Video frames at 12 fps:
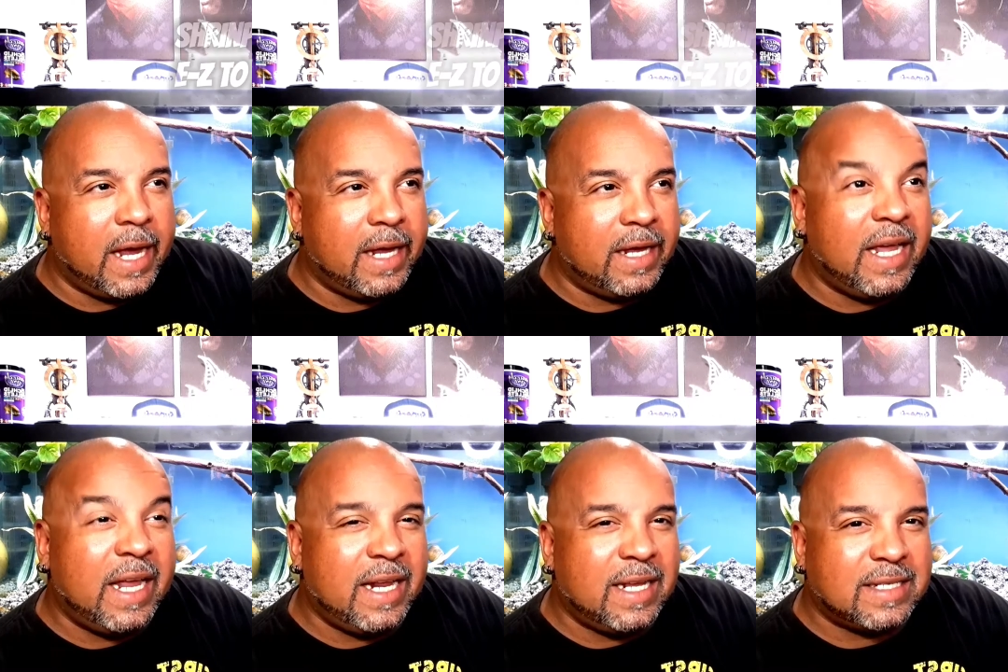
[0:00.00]

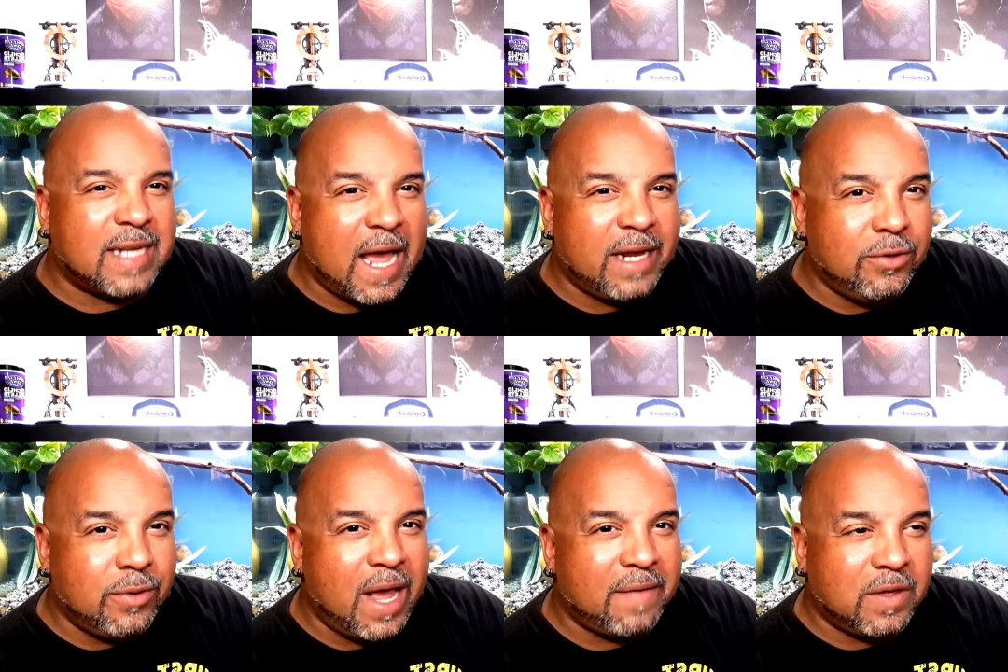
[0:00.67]
it is. I
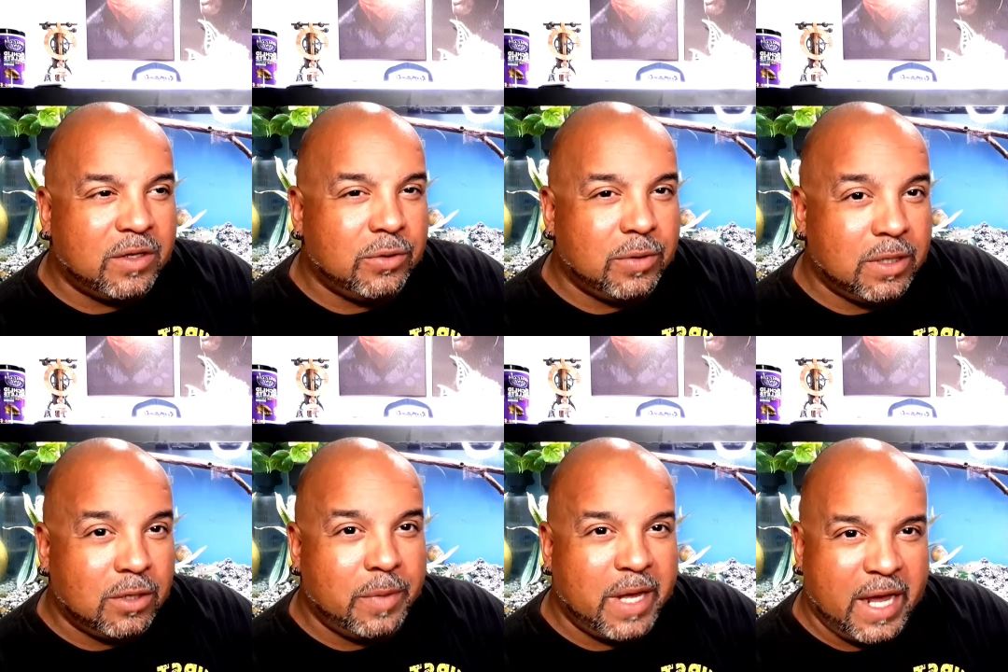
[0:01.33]
do have to do a
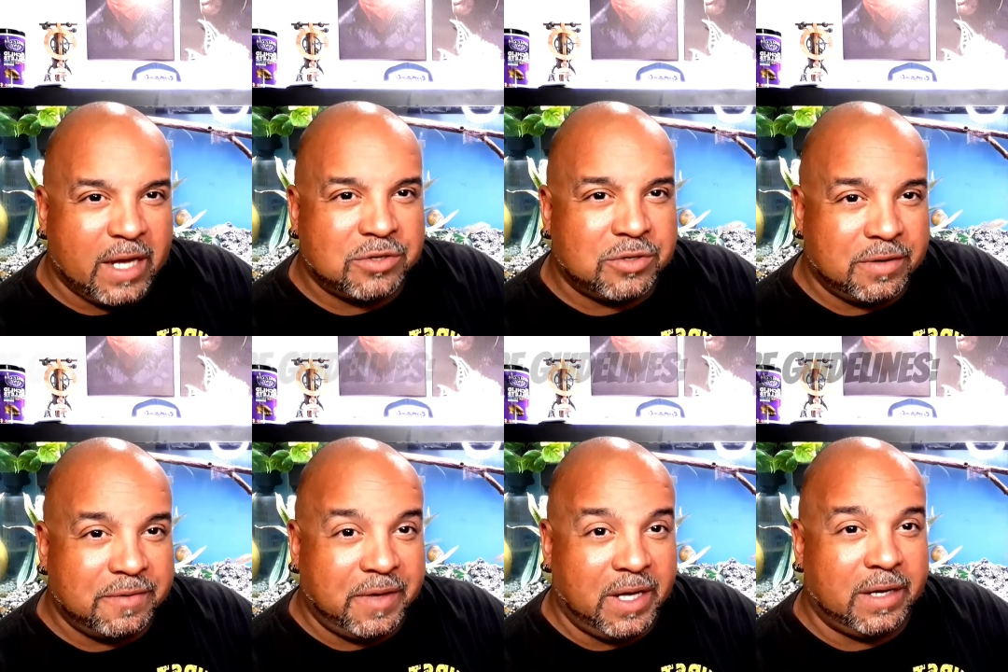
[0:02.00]
little bit
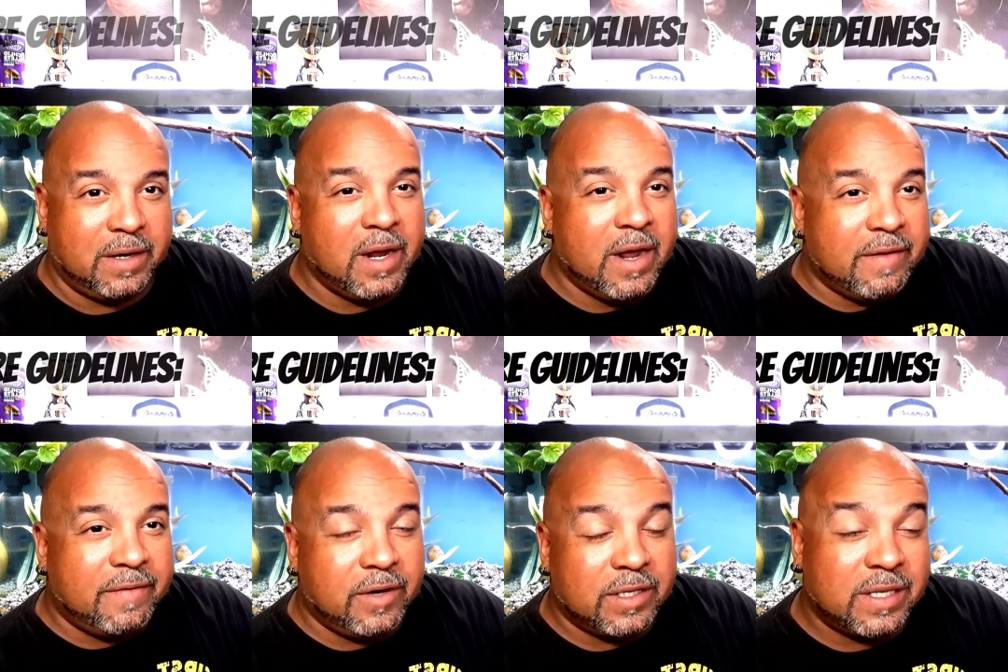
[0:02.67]
extra feed.
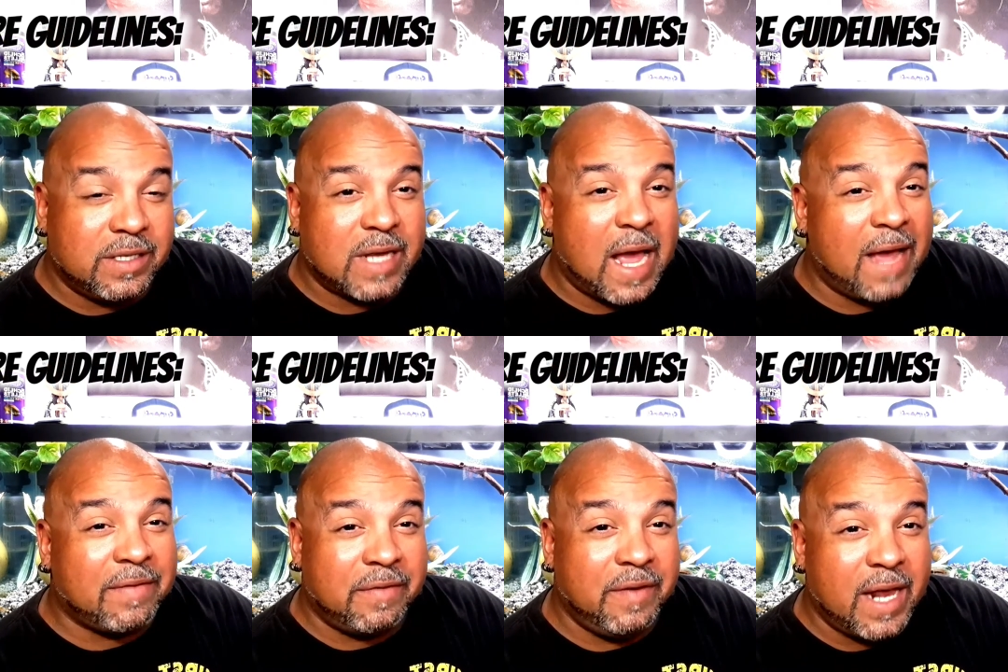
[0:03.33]
For instance, I
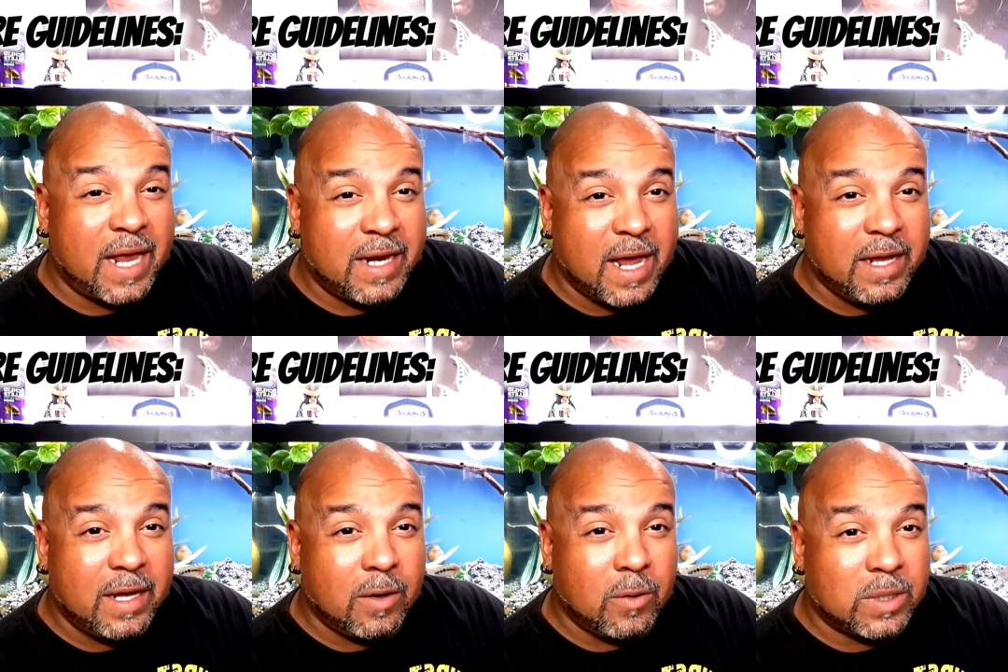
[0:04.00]
have to feed at
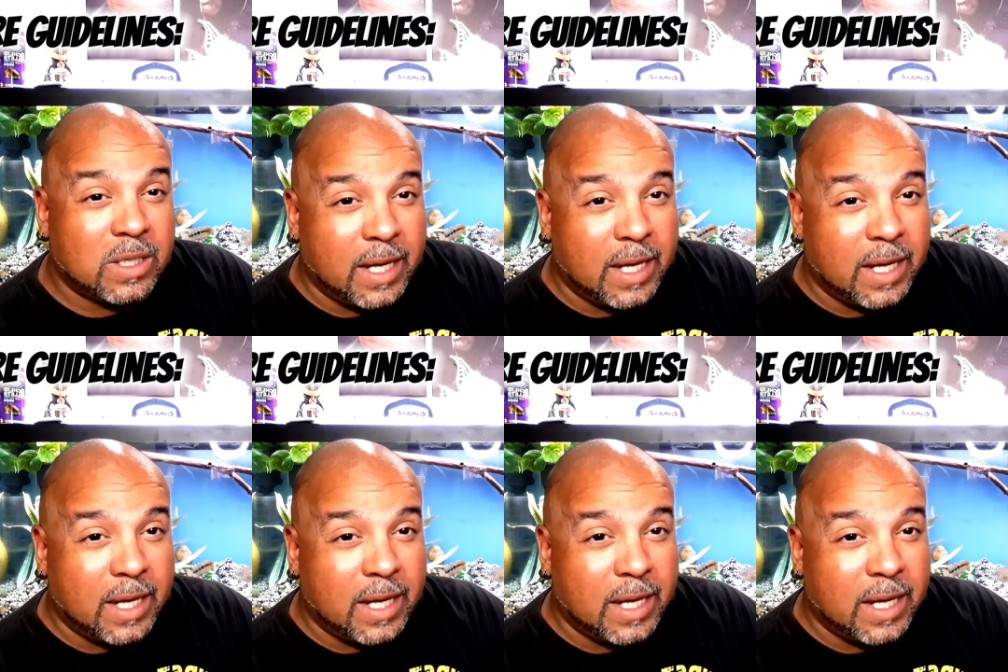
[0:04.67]
night with the